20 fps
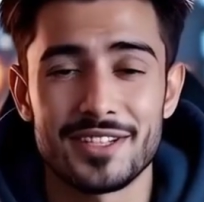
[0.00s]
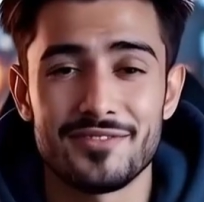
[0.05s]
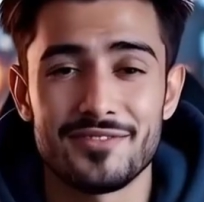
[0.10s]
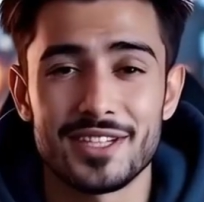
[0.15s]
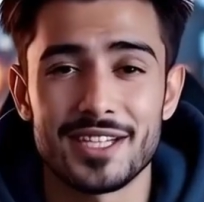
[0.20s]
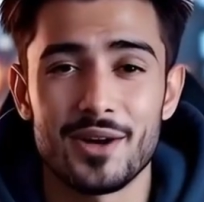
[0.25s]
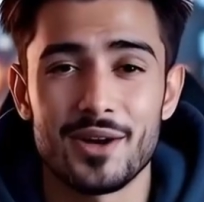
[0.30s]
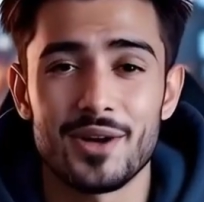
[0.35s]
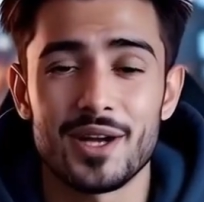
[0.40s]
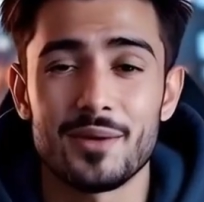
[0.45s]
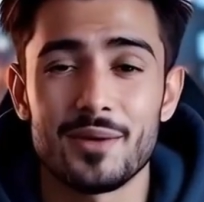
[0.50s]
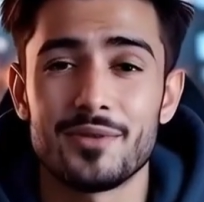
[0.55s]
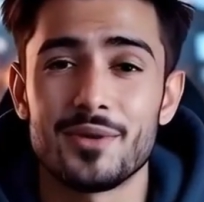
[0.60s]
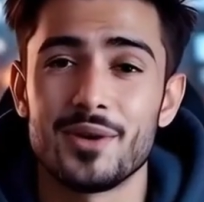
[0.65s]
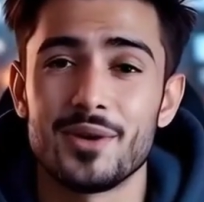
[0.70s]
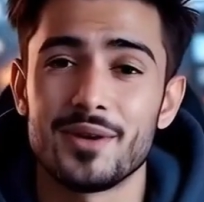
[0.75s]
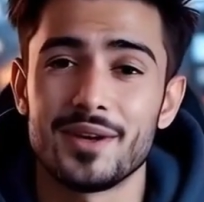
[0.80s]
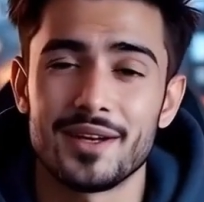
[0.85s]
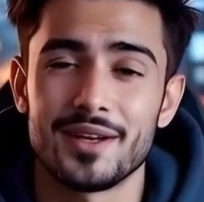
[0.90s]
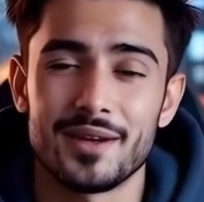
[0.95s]
this video
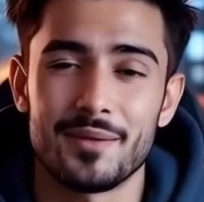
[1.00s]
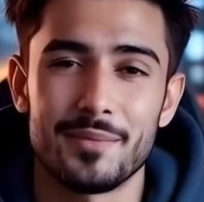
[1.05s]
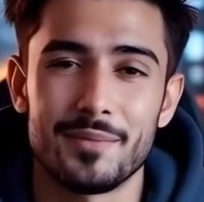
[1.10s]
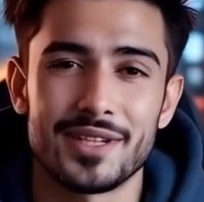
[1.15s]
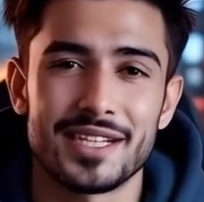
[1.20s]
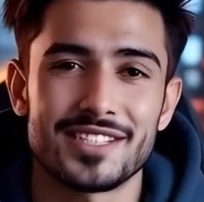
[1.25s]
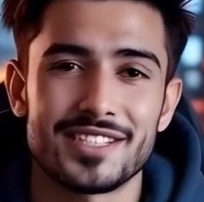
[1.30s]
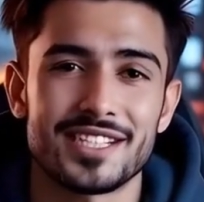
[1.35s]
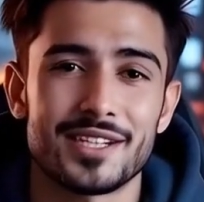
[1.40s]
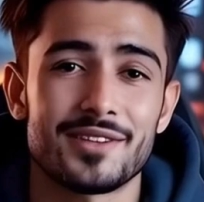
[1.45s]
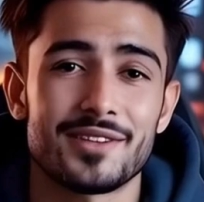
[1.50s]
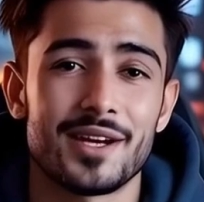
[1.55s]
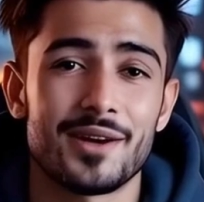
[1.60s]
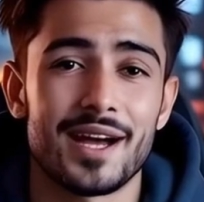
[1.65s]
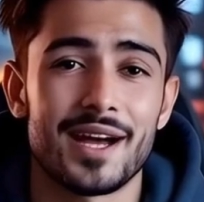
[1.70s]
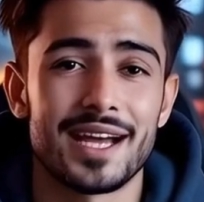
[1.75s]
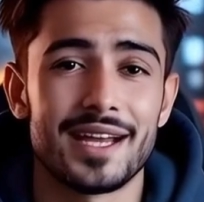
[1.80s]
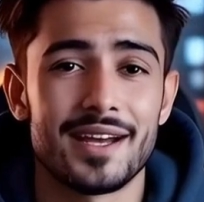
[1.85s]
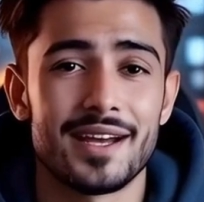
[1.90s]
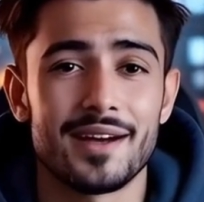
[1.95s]
helpful, please give it a
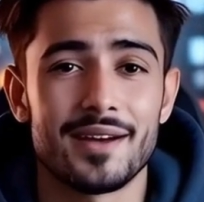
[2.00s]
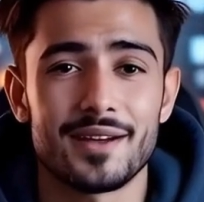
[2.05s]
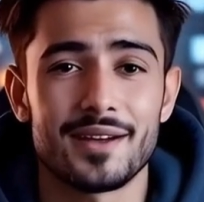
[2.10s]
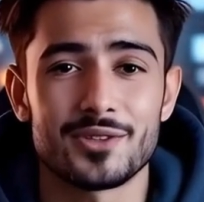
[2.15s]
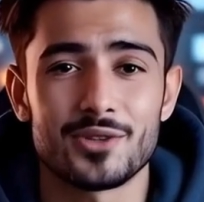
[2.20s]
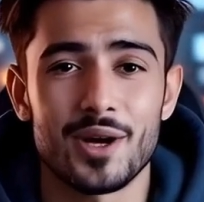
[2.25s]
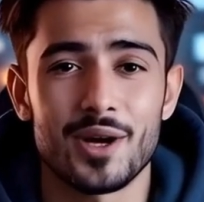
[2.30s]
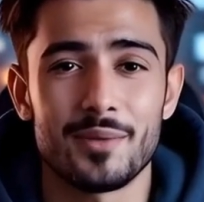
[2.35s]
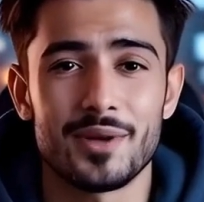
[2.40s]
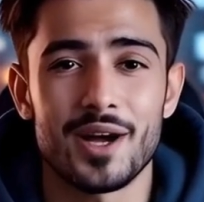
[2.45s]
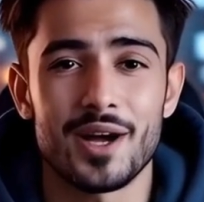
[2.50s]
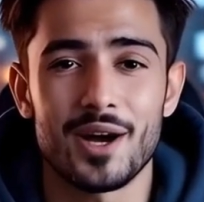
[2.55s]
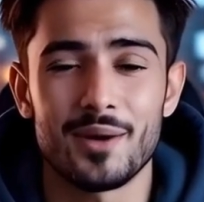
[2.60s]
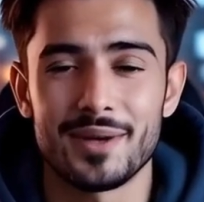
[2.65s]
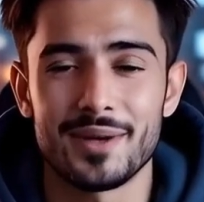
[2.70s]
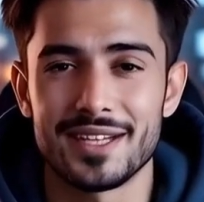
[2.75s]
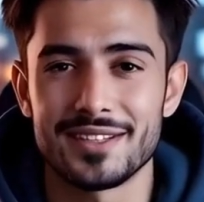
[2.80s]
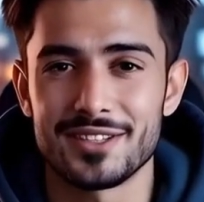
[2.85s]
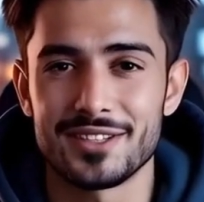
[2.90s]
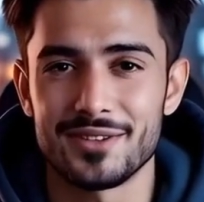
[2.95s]
like, drop a
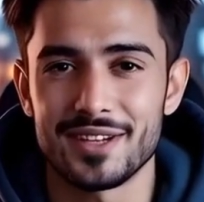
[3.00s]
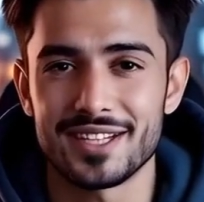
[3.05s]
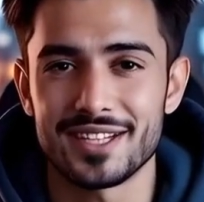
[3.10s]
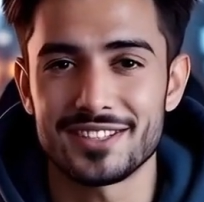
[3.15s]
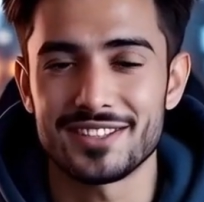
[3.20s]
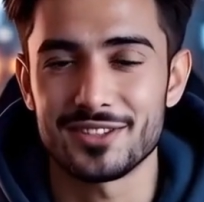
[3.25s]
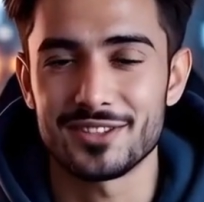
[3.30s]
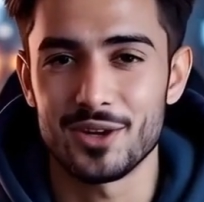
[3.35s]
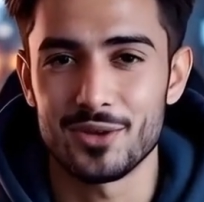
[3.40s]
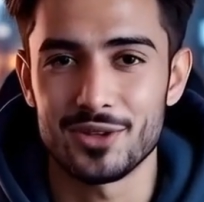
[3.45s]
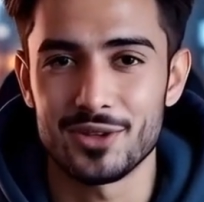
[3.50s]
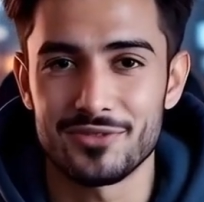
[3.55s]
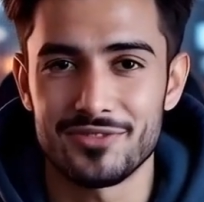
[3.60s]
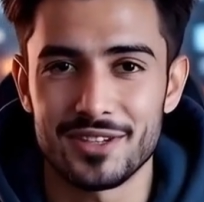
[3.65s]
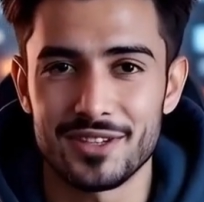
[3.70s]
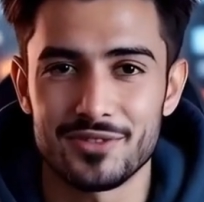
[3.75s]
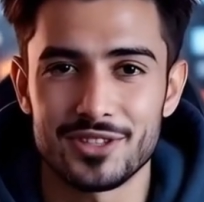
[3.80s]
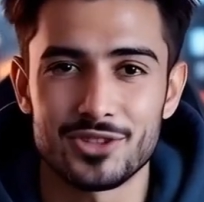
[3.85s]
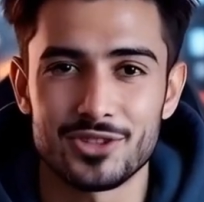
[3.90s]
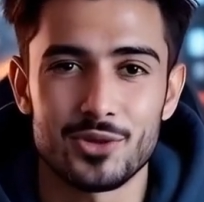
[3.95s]
comment to let us know your
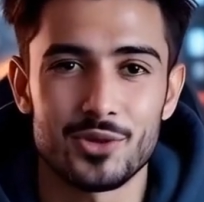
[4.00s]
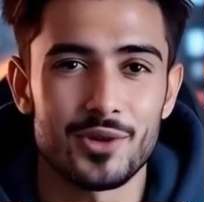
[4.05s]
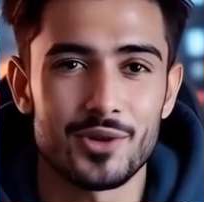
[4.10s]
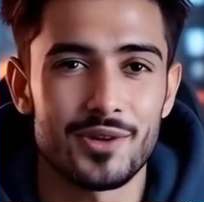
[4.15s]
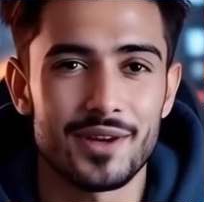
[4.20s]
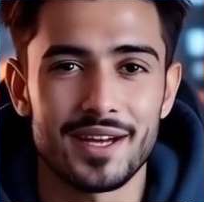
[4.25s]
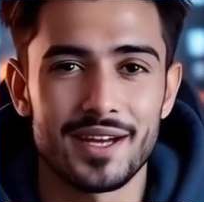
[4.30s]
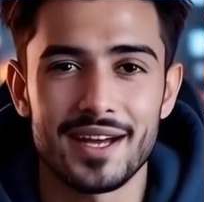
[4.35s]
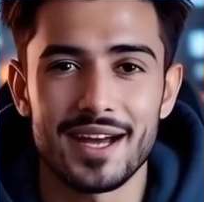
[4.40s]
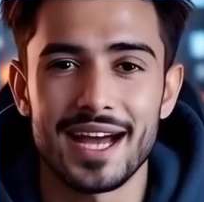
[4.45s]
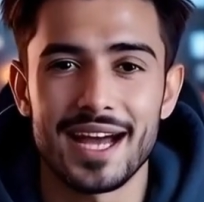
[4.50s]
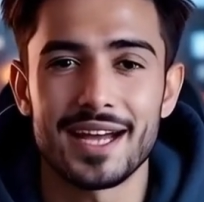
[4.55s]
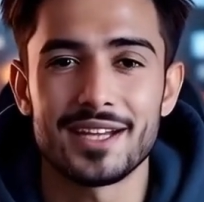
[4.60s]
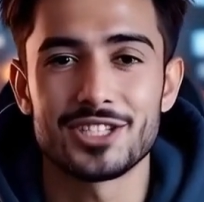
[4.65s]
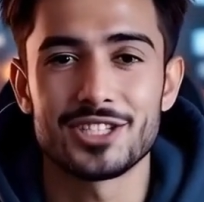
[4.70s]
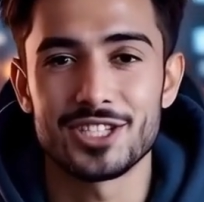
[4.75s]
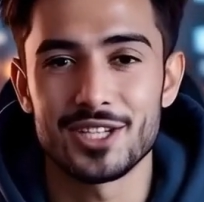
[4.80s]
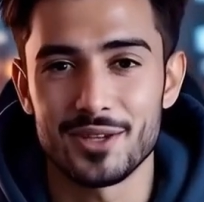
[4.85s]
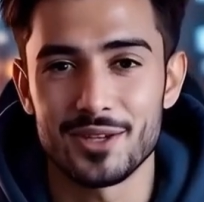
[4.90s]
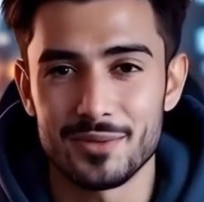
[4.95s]
favorite tool, and
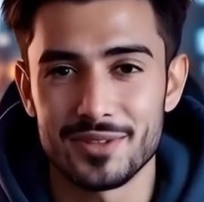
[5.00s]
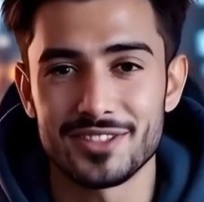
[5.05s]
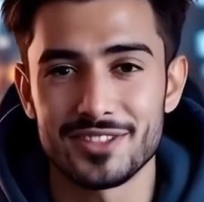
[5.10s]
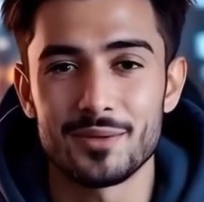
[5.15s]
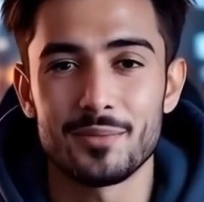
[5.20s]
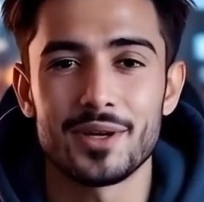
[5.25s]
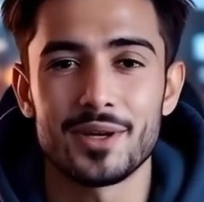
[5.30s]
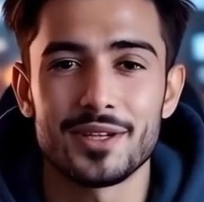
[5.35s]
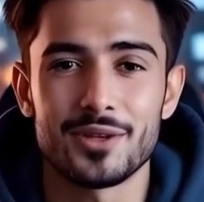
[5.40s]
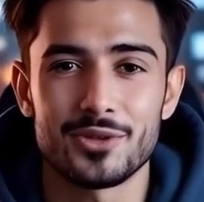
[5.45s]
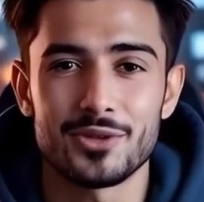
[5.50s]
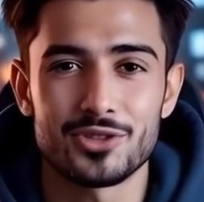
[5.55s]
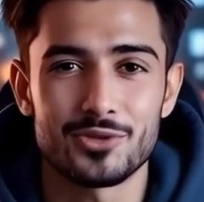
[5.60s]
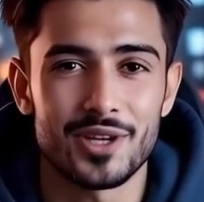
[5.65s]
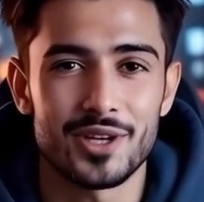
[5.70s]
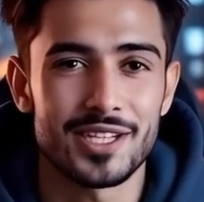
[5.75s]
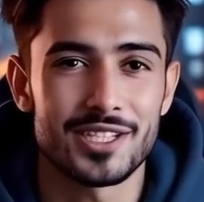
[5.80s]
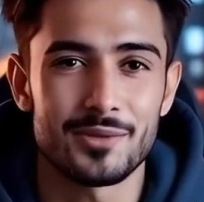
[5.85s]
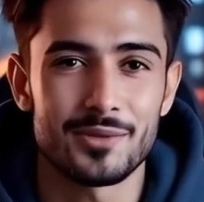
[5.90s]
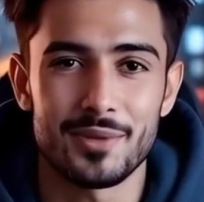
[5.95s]
share it with someone who's
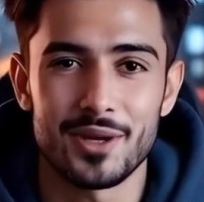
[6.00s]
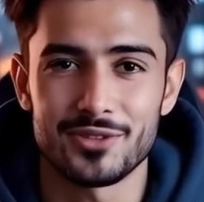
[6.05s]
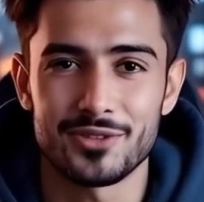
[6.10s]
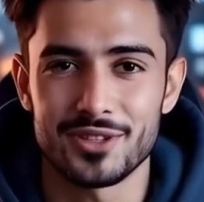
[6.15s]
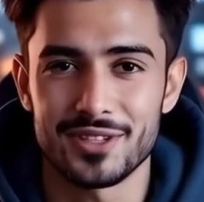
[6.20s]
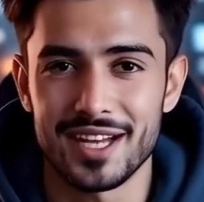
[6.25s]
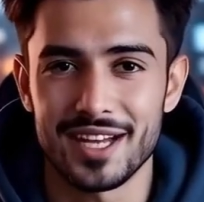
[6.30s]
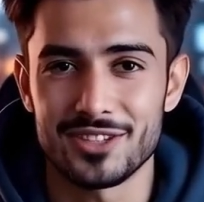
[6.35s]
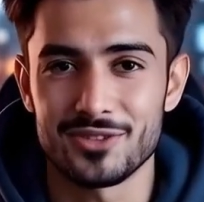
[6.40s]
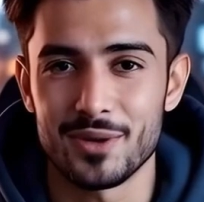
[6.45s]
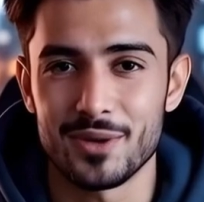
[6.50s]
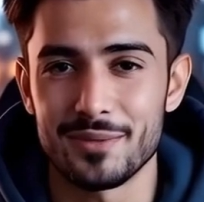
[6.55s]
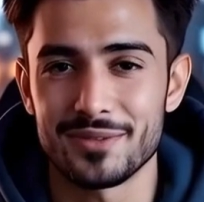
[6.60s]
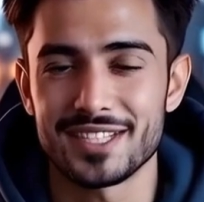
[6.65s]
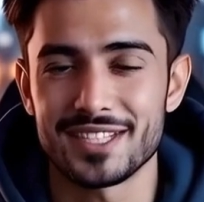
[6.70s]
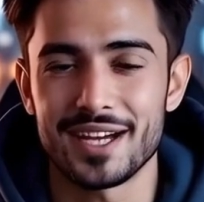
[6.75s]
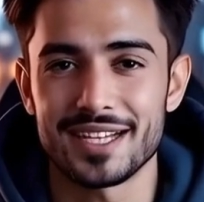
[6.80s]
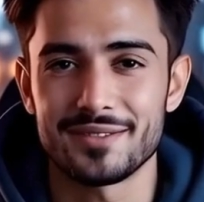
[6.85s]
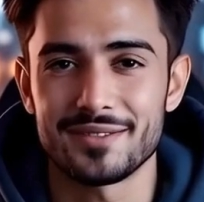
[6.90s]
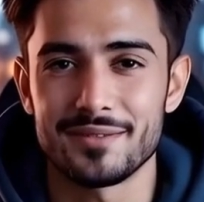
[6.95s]
ready to build their next
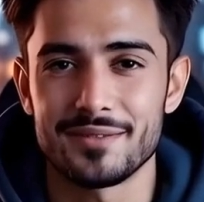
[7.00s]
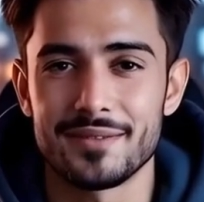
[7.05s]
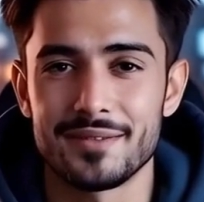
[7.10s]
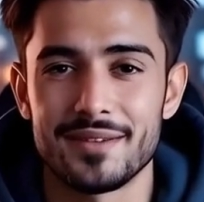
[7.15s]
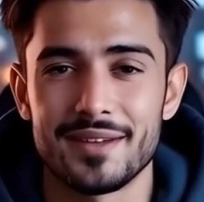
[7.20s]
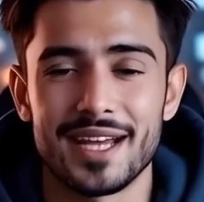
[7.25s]
website.